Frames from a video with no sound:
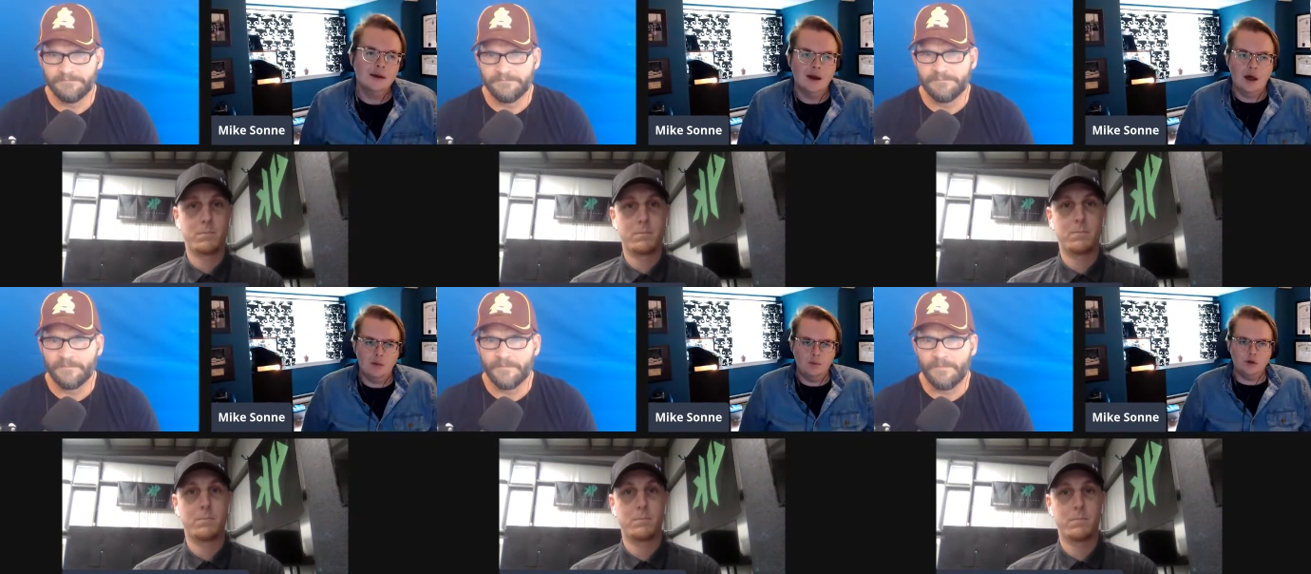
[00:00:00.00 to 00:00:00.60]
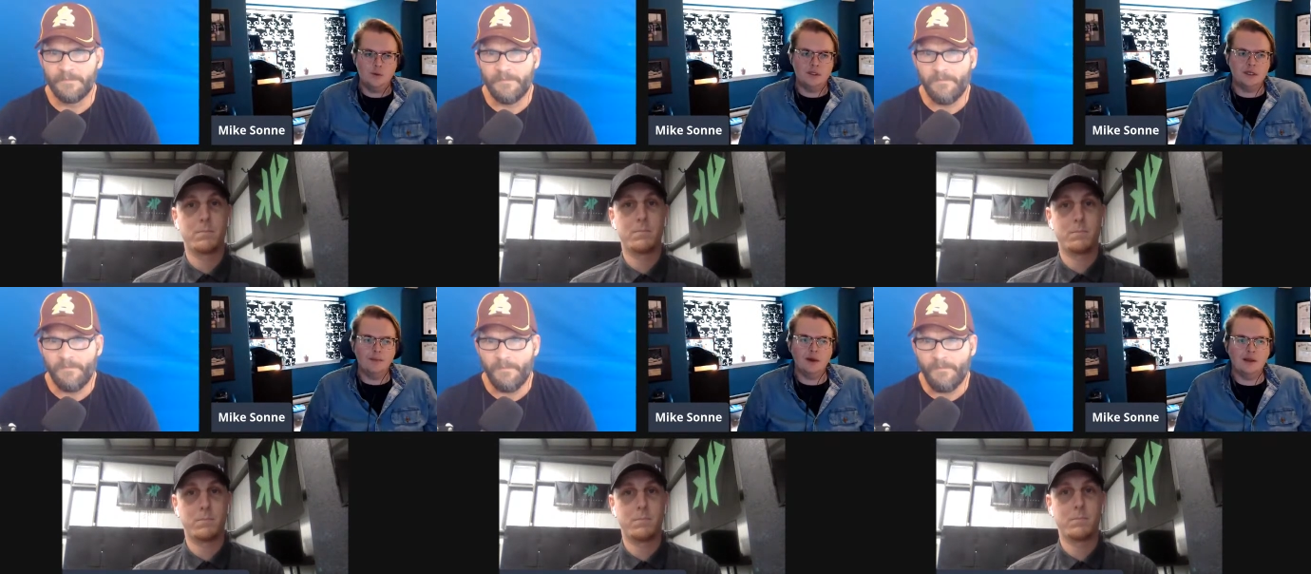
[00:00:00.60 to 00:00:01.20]
Speaker 1: um, which was
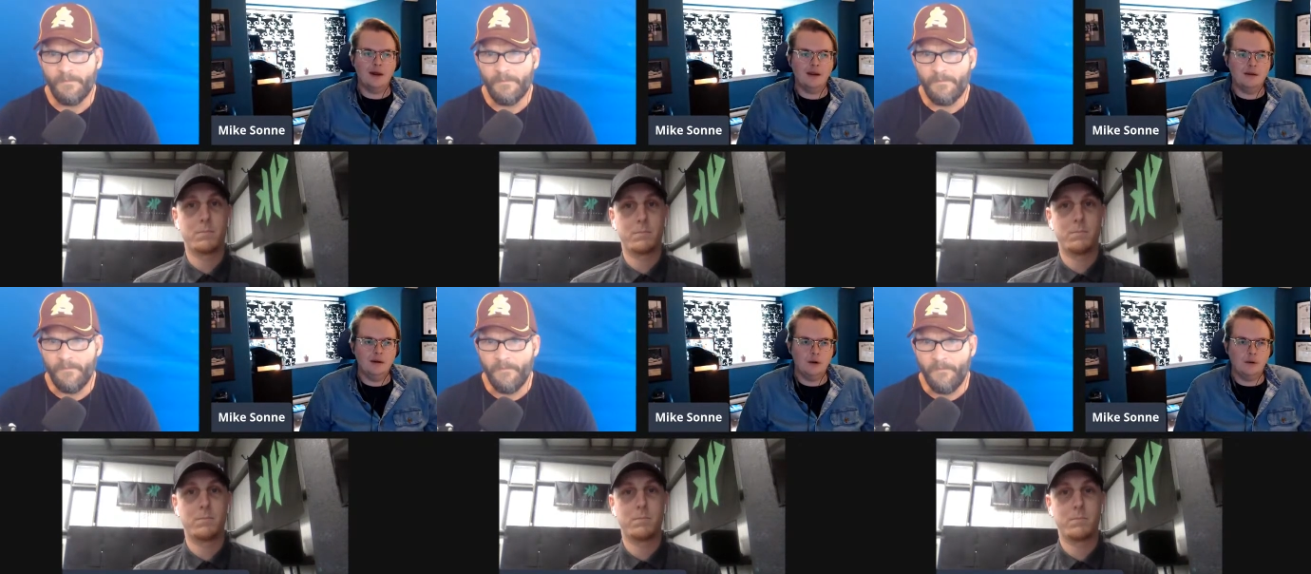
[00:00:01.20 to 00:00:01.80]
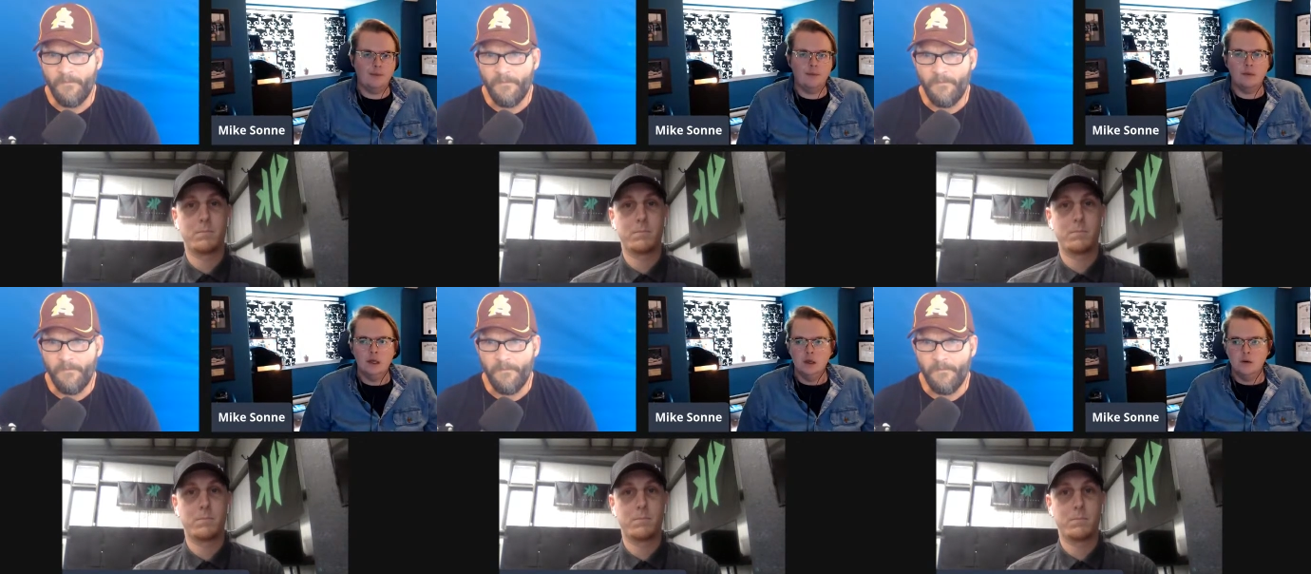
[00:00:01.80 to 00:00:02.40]
something that you know I'm
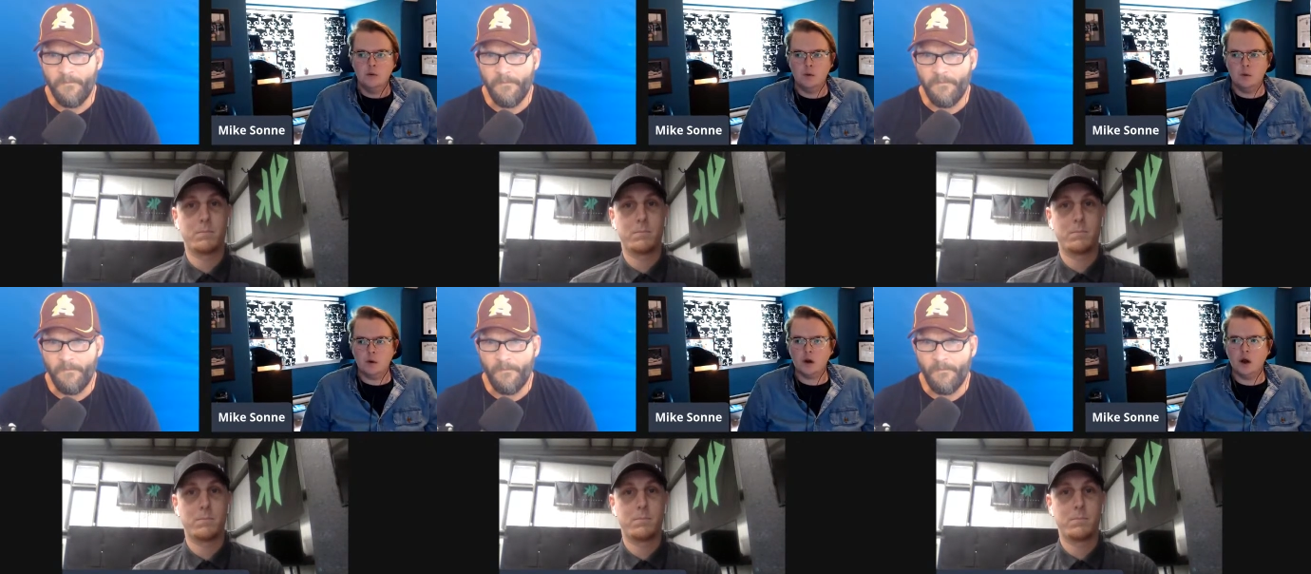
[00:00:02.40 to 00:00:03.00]
we're, we're